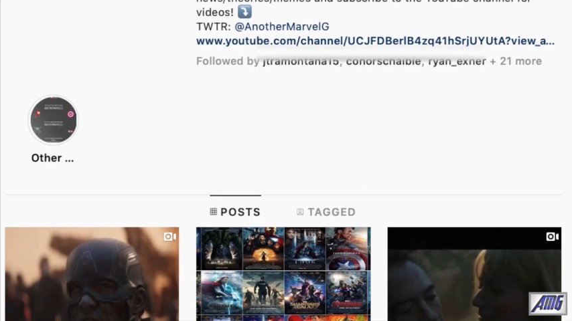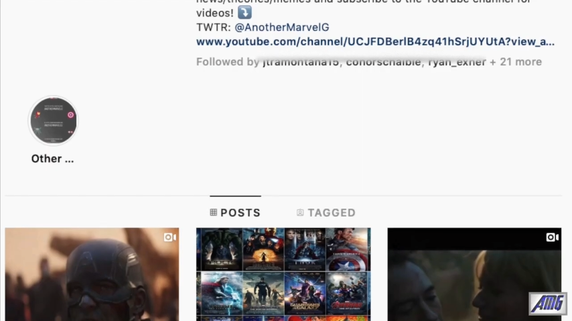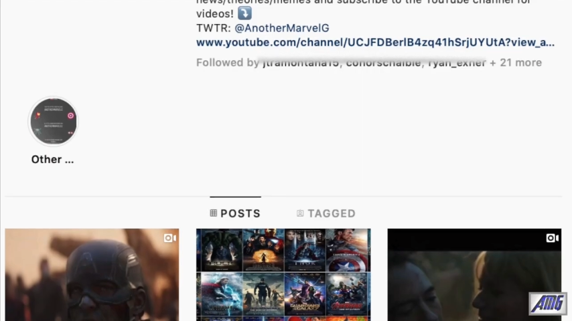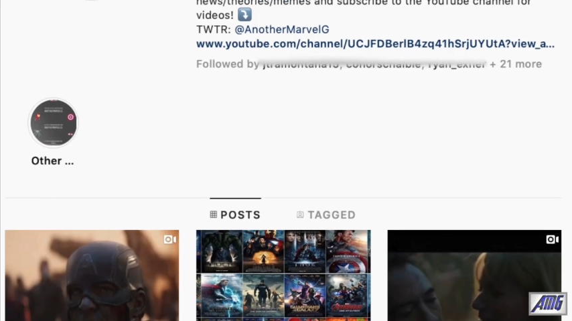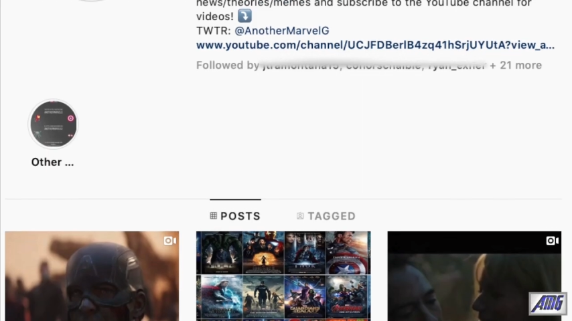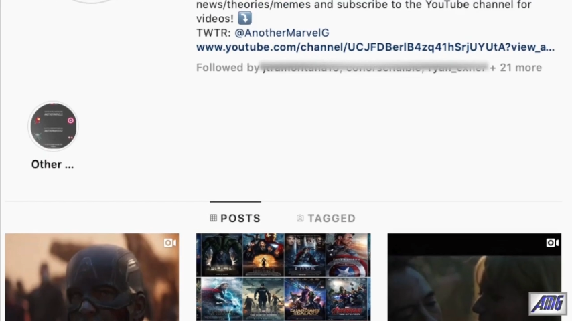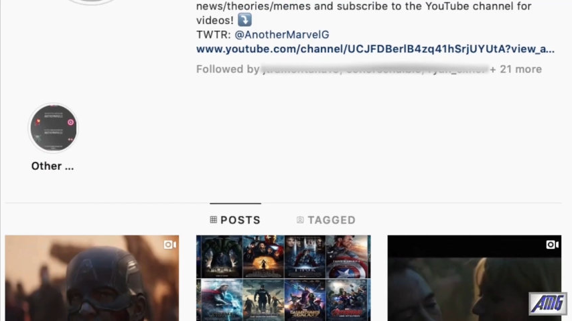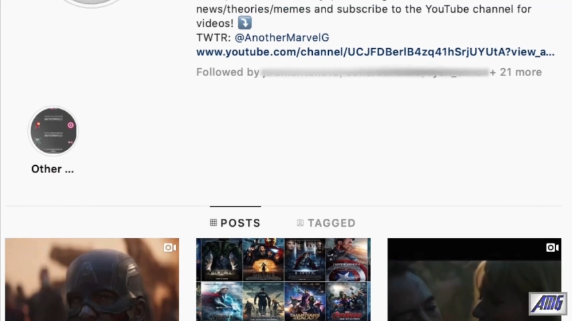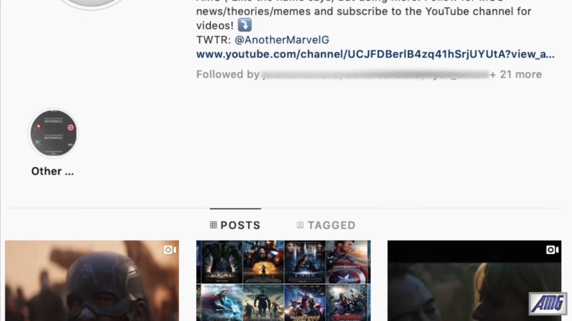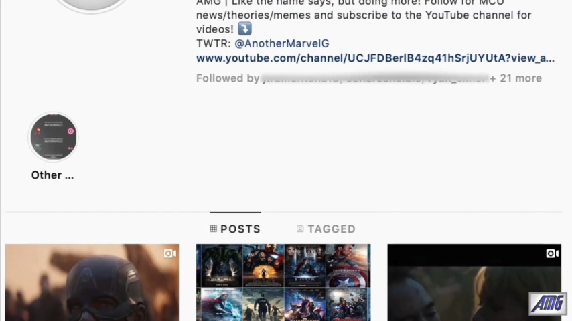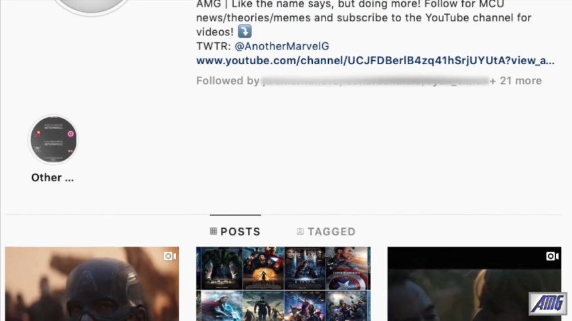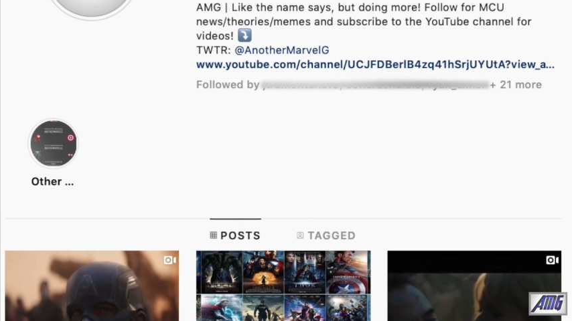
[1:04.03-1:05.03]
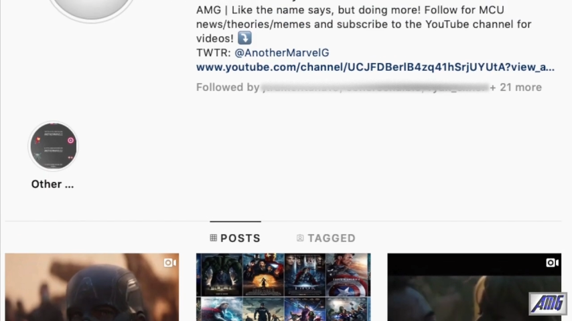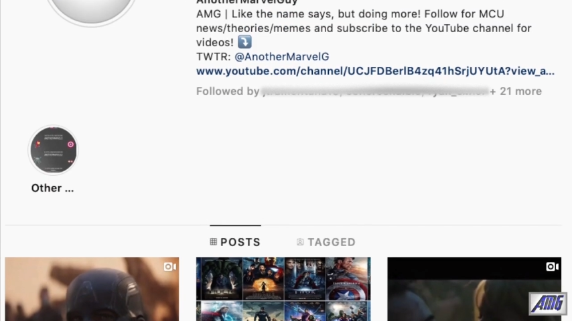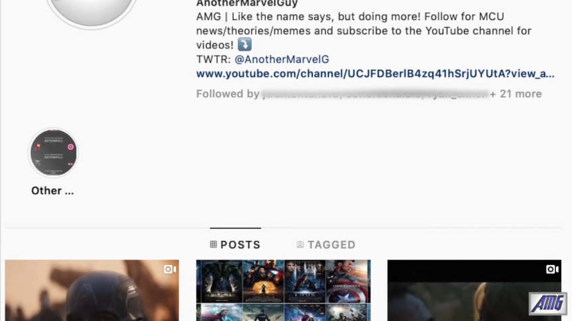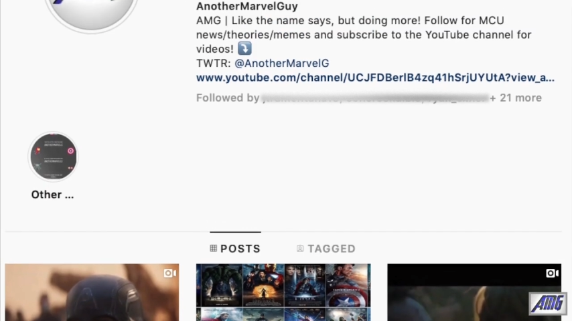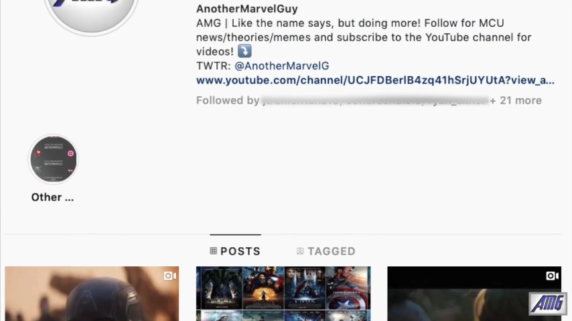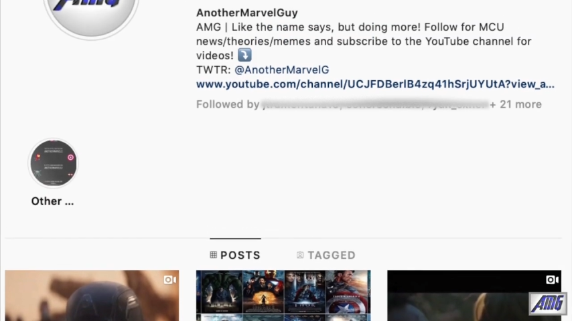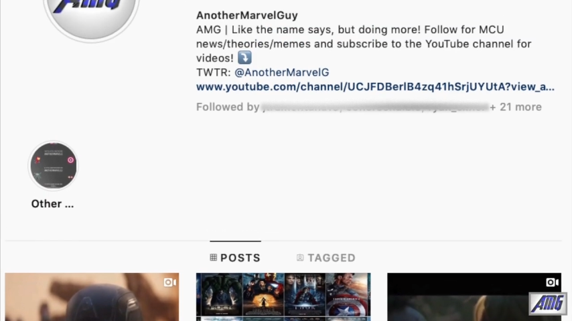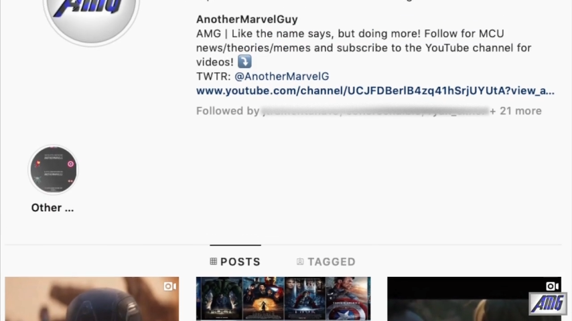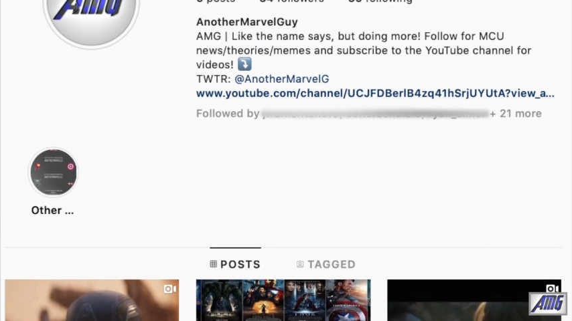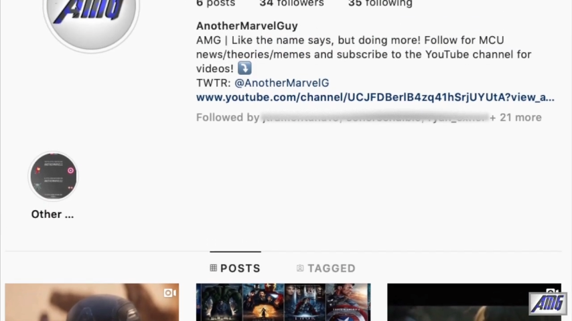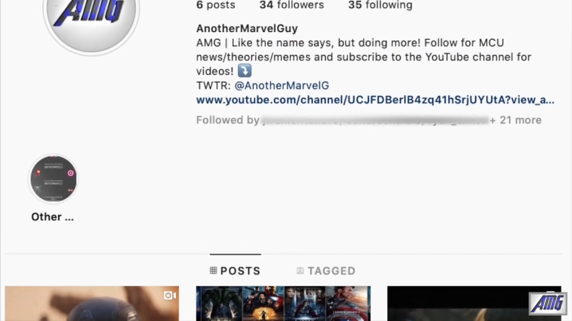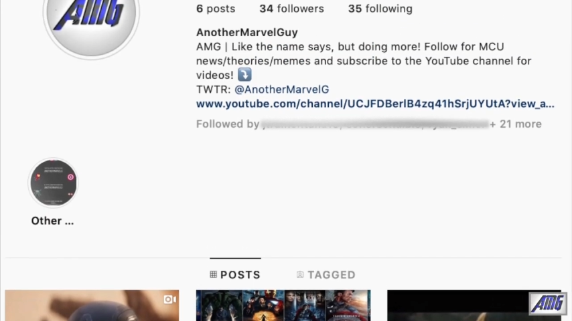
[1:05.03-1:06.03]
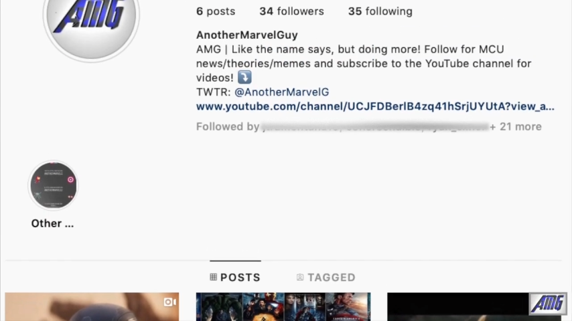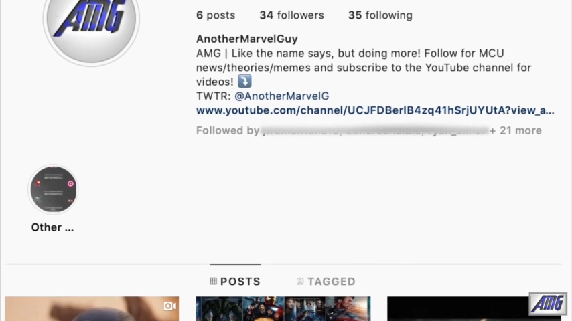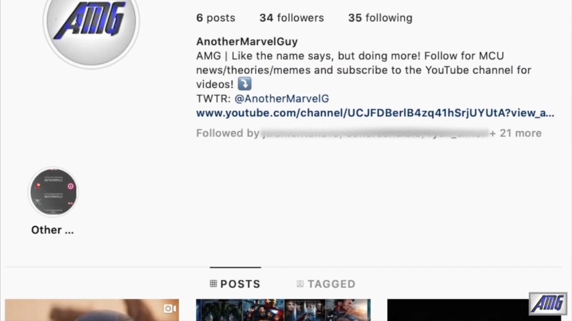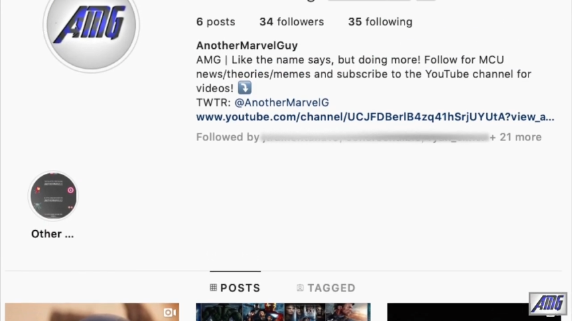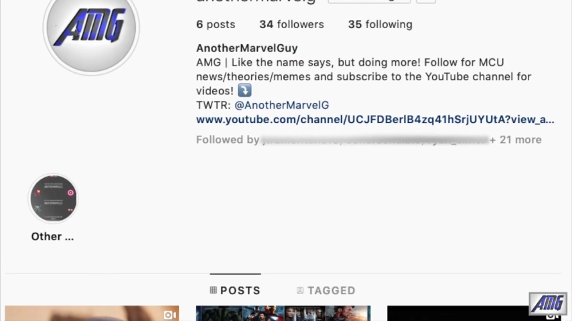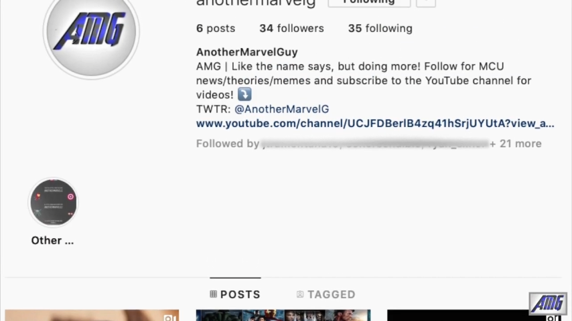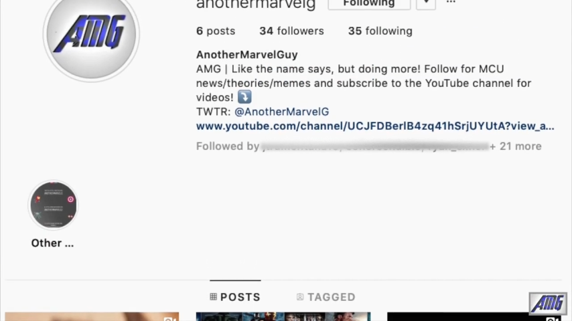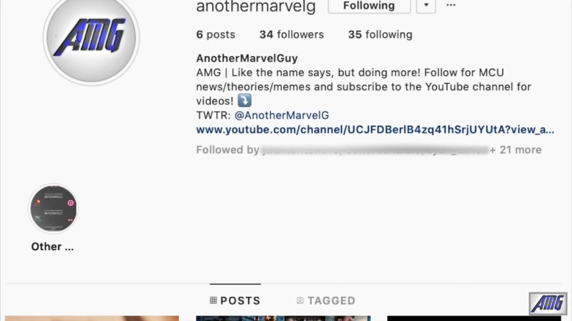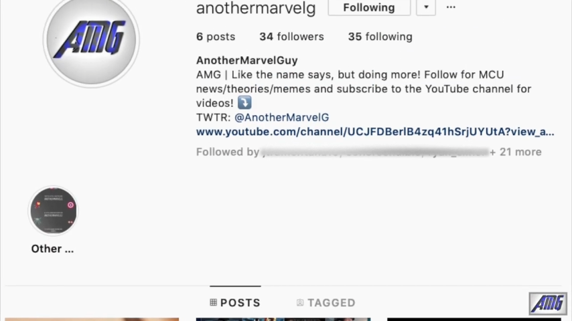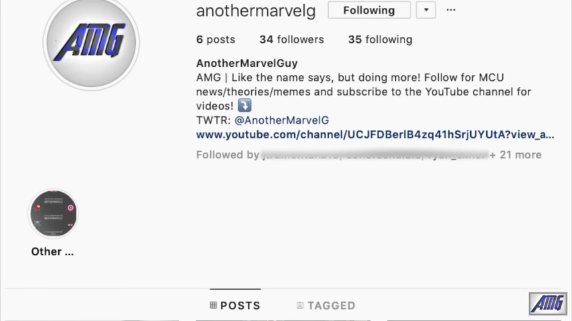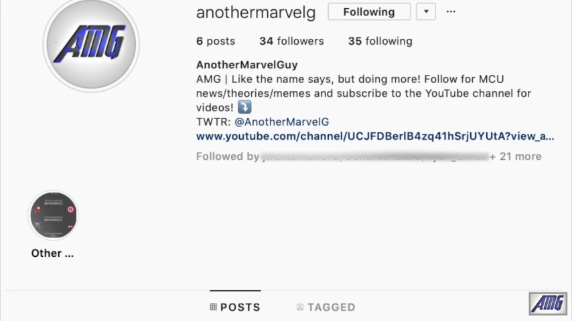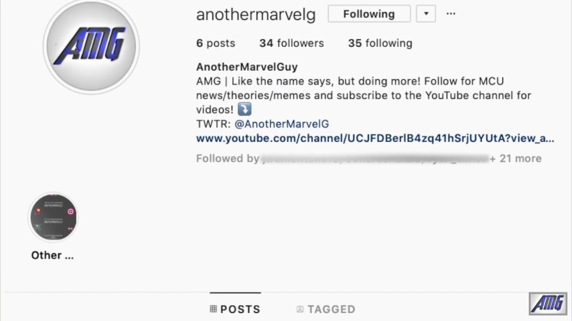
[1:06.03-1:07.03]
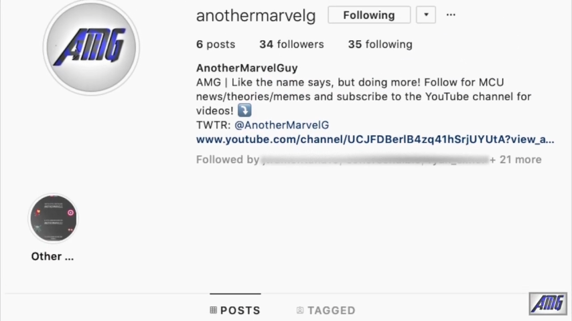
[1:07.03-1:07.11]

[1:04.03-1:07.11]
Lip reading: No face is visible, so there are no lips to read.